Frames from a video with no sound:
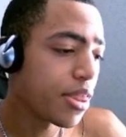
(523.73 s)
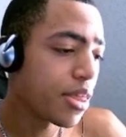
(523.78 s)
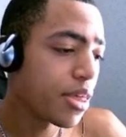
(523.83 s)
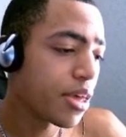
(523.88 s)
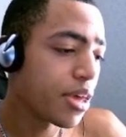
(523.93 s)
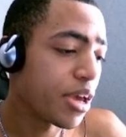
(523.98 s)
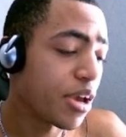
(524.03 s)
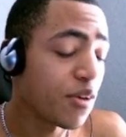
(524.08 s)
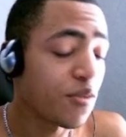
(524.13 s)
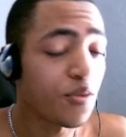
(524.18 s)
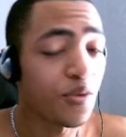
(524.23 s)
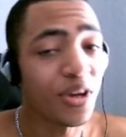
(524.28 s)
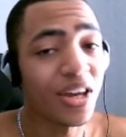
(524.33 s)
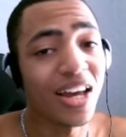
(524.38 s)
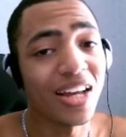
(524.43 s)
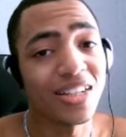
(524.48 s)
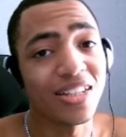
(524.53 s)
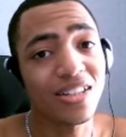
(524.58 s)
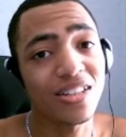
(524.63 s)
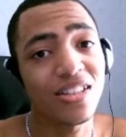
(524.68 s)
if we
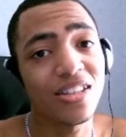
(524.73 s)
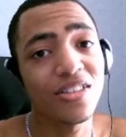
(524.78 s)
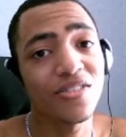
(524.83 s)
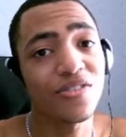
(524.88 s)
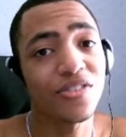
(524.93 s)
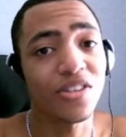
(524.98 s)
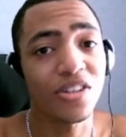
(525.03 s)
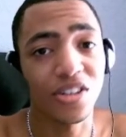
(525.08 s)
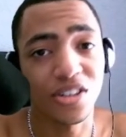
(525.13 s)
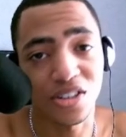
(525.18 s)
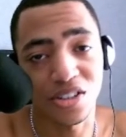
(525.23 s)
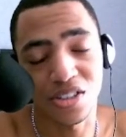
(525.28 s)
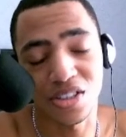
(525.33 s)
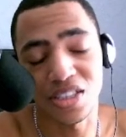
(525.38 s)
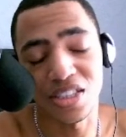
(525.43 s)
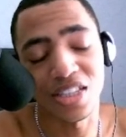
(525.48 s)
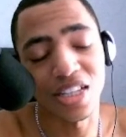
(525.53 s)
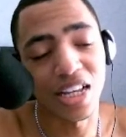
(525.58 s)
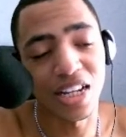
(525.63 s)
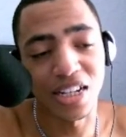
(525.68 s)
had Cleaver,
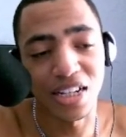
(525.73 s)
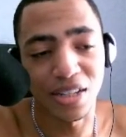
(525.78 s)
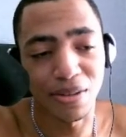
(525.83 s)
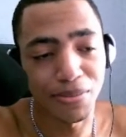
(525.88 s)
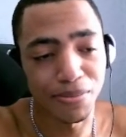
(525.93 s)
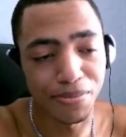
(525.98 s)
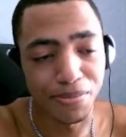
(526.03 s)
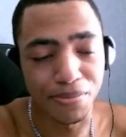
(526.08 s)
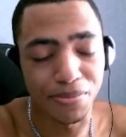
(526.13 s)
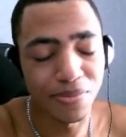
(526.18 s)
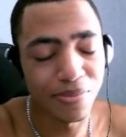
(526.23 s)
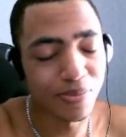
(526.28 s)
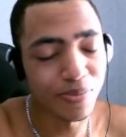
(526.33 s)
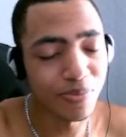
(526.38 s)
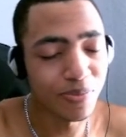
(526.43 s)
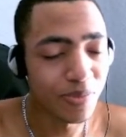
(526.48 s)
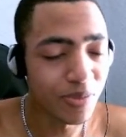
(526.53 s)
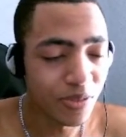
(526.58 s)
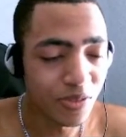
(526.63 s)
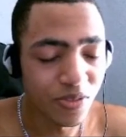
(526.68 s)
then it
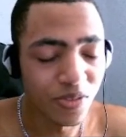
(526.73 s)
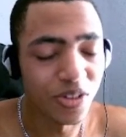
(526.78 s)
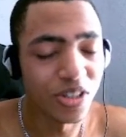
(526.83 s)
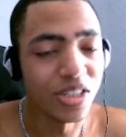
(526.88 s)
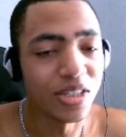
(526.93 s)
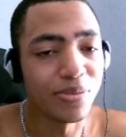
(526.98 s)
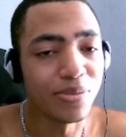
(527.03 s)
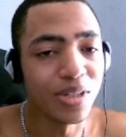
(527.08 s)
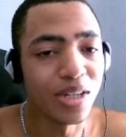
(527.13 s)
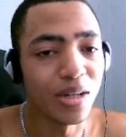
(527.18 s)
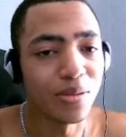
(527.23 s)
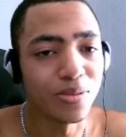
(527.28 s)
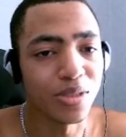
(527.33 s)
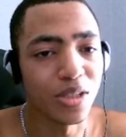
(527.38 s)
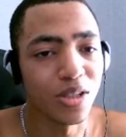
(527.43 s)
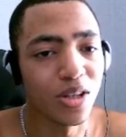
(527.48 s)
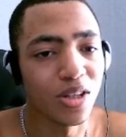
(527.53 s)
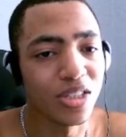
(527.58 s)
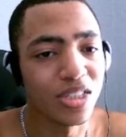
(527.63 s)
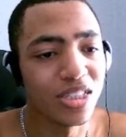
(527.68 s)
really becomes a
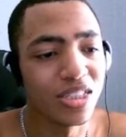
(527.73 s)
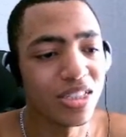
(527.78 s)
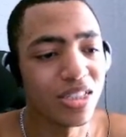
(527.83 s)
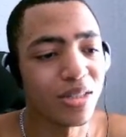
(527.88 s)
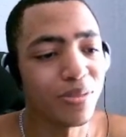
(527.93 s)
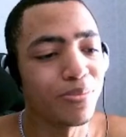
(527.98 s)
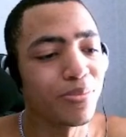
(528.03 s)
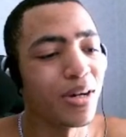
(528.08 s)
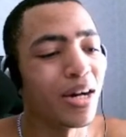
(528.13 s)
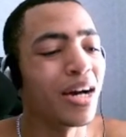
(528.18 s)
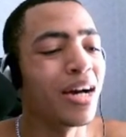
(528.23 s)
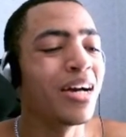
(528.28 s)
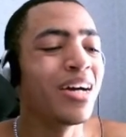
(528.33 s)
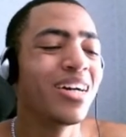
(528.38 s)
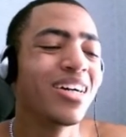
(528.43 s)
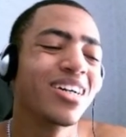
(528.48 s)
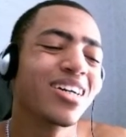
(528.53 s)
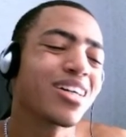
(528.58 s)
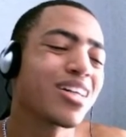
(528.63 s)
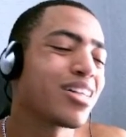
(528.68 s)
lot easier, but
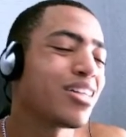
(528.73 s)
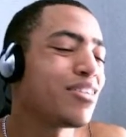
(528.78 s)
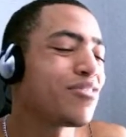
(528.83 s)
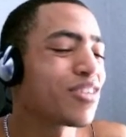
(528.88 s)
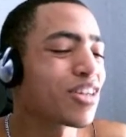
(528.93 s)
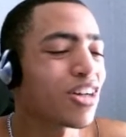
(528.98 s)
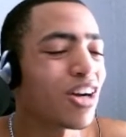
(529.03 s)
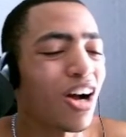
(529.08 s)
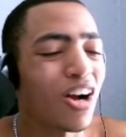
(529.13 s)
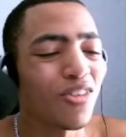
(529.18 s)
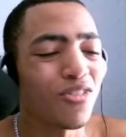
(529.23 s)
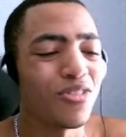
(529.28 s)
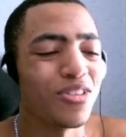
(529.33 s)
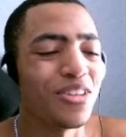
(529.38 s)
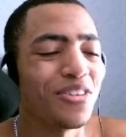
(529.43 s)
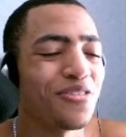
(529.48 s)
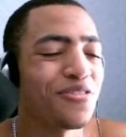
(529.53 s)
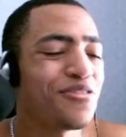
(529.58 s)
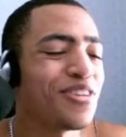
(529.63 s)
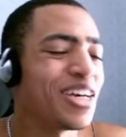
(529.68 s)
Cleaver can't really
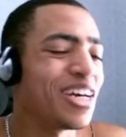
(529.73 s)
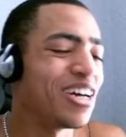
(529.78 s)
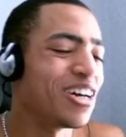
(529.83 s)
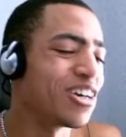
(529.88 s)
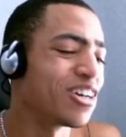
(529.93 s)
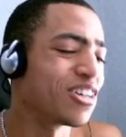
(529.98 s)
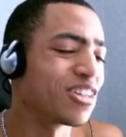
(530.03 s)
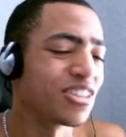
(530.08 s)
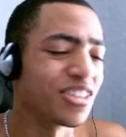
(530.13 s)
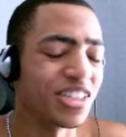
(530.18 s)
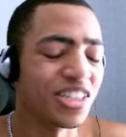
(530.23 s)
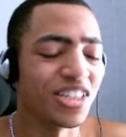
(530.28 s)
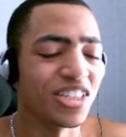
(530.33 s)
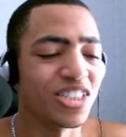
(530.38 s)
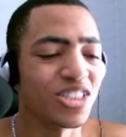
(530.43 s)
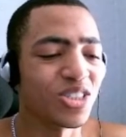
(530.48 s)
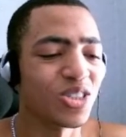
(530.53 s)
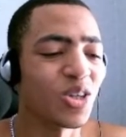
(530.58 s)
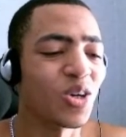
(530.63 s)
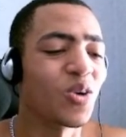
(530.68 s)
fit earlier,
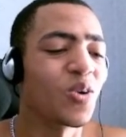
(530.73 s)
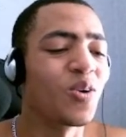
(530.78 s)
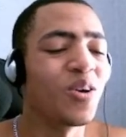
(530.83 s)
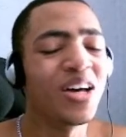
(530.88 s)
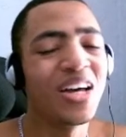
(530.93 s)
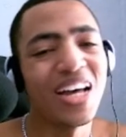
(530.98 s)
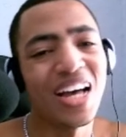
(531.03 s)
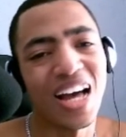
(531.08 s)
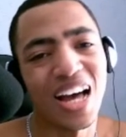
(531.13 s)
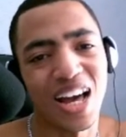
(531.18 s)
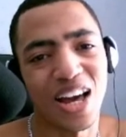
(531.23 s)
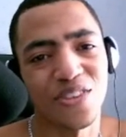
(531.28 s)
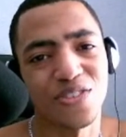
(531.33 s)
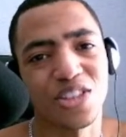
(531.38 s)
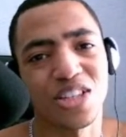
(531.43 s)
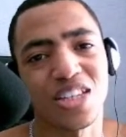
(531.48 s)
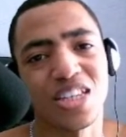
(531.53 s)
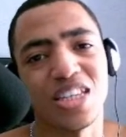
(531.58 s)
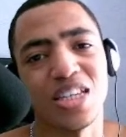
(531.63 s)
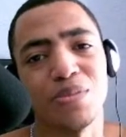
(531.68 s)
so I have to
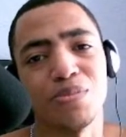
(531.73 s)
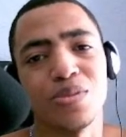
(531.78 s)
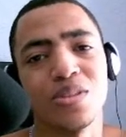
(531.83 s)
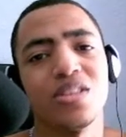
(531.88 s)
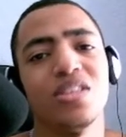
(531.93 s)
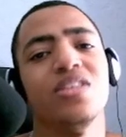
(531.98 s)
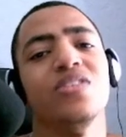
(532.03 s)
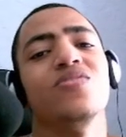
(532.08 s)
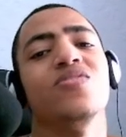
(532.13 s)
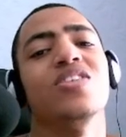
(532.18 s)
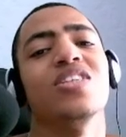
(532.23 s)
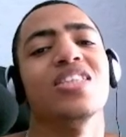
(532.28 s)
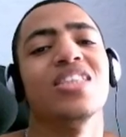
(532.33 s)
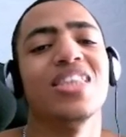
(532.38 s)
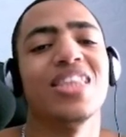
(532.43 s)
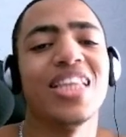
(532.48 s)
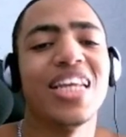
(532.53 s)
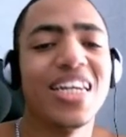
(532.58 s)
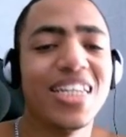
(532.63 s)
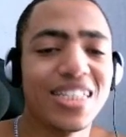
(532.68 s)
keep Cleaver
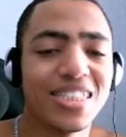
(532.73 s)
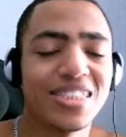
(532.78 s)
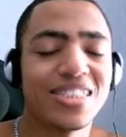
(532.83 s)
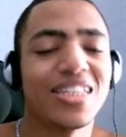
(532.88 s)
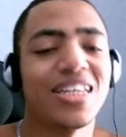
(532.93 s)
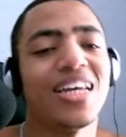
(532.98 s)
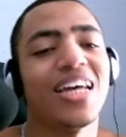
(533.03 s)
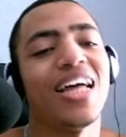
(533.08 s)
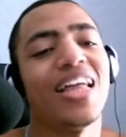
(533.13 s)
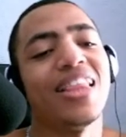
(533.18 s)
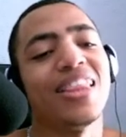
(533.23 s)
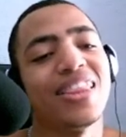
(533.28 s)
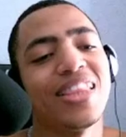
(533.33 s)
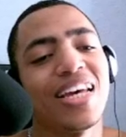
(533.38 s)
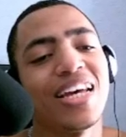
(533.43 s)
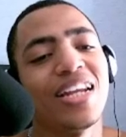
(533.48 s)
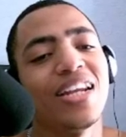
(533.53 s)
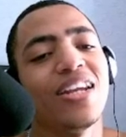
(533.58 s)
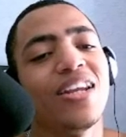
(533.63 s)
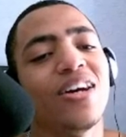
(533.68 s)
late, and
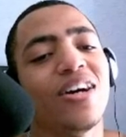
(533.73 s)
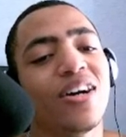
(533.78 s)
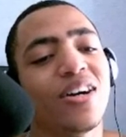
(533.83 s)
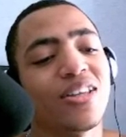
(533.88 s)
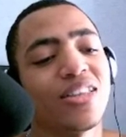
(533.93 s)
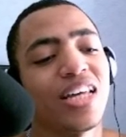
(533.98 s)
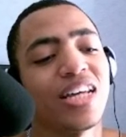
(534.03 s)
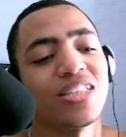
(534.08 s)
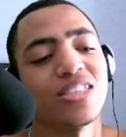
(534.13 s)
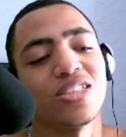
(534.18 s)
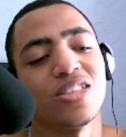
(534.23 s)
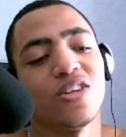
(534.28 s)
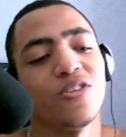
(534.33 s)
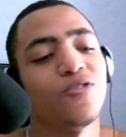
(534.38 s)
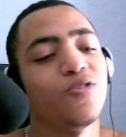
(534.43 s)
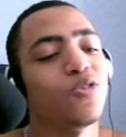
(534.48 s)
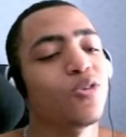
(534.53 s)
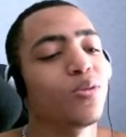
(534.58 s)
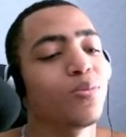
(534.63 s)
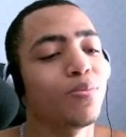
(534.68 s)
then that's the
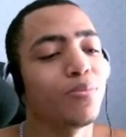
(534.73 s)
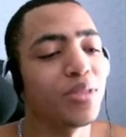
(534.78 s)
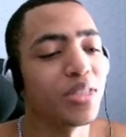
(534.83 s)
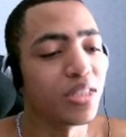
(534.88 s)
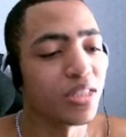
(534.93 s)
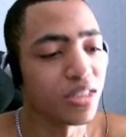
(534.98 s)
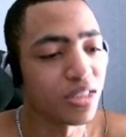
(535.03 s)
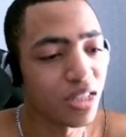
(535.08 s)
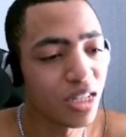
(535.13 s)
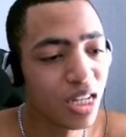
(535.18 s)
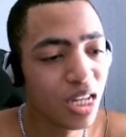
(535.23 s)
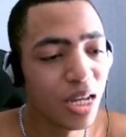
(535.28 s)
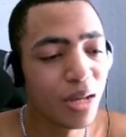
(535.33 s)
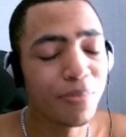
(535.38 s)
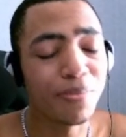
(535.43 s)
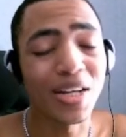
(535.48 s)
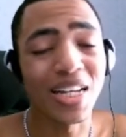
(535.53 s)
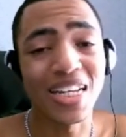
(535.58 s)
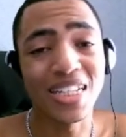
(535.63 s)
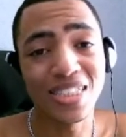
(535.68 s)
full build.
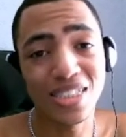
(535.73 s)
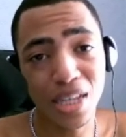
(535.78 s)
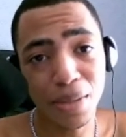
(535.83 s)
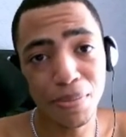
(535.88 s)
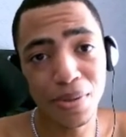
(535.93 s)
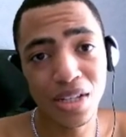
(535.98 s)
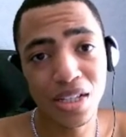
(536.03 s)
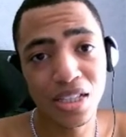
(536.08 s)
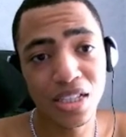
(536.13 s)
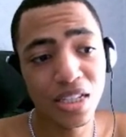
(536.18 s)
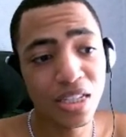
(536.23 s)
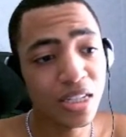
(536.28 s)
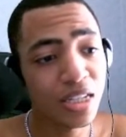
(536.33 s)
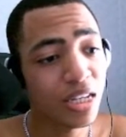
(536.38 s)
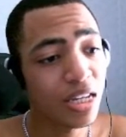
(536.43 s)
But typically,